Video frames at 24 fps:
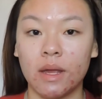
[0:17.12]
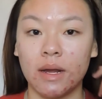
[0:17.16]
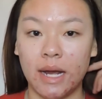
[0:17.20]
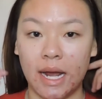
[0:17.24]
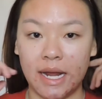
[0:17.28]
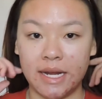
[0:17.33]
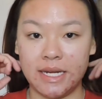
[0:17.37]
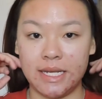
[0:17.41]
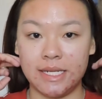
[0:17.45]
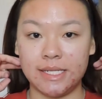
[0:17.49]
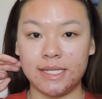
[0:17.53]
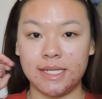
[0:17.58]

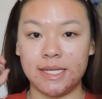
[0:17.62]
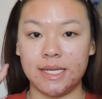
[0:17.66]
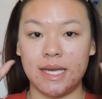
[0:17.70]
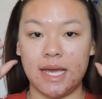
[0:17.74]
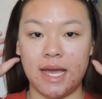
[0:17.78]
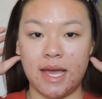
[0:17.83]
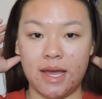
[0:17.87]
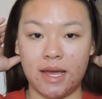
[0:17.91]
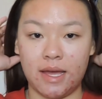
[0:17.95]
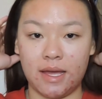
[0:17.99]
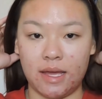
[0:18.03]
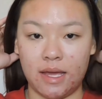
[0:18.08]
I need to
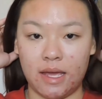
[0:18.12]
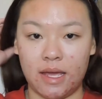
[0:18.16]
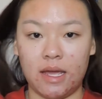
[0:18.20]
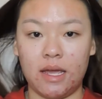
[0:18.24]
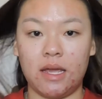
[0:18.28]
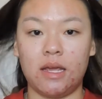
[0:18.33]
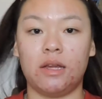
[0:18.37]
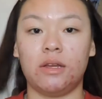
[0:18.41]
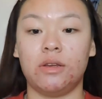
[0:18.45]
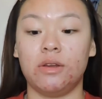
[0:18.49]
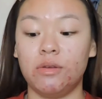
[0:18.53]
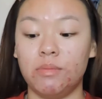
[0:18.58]
get
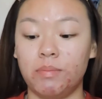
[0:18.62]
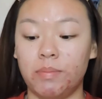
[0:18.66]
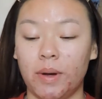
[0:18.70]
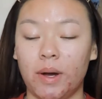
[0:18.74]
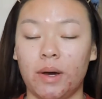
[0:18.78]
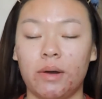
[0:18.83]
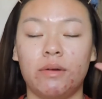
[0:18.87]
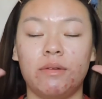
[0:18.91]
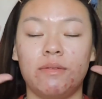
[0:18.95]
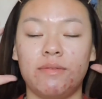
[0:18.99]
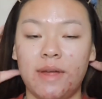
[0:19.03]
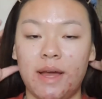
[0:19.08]
a new
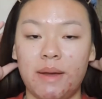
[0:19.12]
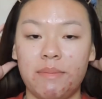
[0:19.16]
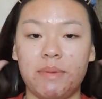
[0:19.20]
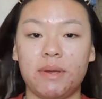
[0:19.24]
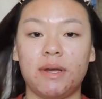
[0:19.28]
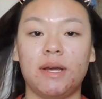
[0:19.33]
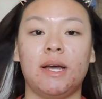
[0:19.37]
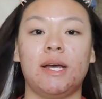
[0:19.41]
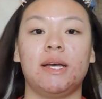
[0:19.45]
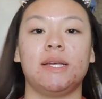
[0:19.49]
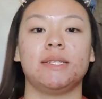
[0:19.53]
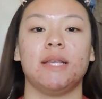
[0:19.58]
bottle of that
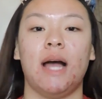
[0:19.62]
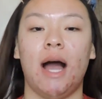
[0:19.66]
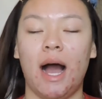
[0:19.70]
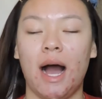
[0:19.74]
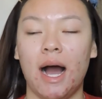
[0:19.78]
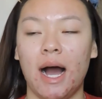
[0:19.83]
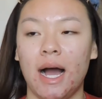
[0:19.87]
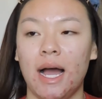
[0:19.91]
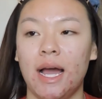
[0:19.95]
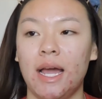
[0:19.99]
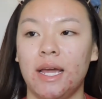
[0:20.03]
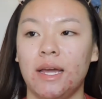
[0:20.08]
because
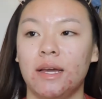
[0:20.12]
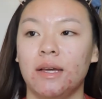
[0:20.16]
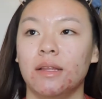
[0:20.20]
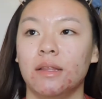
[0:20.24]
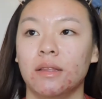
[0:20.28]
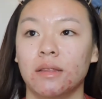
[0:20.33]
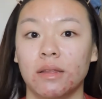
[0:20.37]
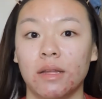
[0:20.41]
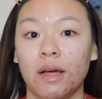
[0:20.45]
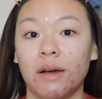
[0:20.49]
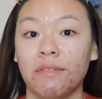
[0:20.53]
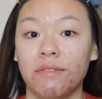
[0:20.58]
I
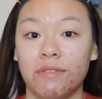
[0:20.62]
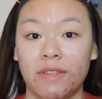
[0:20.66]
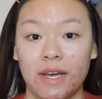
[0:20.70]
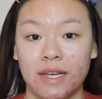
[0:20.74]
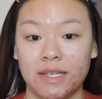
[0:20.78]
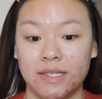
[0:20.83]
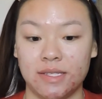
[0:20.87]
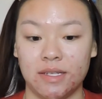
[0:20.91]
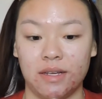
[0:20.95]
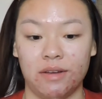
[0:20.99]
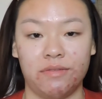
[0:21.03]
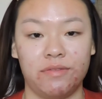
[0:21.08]
love
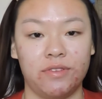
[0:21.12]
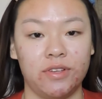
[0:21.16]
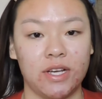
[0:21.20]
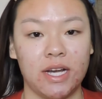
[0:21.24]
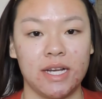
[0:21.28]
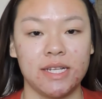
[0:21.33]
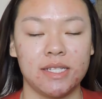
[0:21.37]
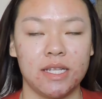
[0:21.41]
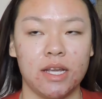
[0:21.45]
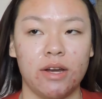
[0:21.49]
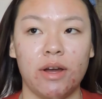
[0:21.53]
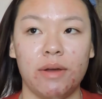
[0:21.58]
that stuff. You
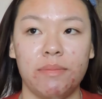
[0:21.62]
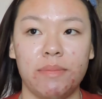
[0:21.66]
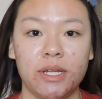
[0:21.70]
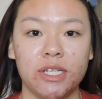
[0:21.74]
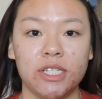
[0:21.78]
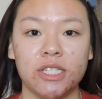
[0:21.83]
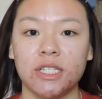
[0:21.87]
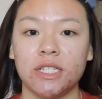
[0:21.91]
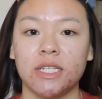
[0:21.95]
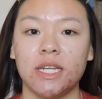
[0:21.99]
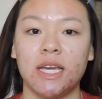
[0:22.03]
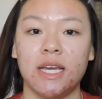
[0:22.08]
guys know I
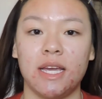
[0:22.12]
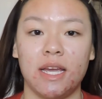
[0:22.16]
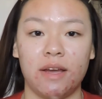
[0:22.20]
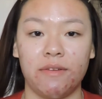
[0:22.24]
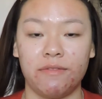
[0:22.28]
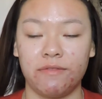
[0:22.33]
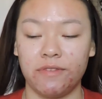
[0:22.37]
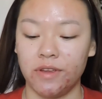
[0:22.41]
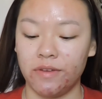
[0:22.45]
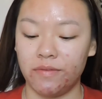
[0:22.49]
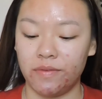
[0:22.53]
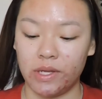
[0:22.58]
mentioned it a
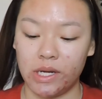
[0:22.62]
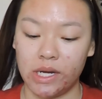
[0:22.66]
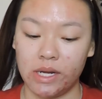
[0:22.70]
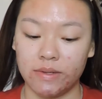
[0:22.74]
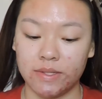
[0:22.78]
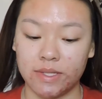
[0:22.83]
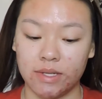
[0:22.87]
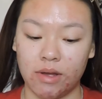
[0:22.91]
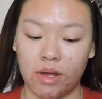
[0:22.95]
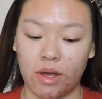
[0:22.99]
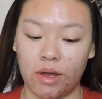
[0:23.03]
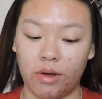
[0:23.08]
few
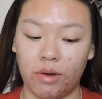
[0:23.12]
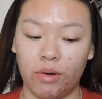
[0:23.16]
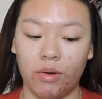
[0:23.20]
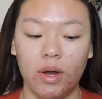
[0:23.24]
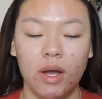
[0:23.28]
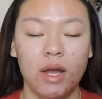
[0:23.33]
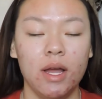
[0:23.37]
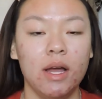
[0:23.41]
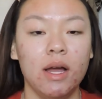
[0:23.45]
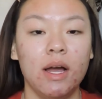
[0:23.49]
videos ago.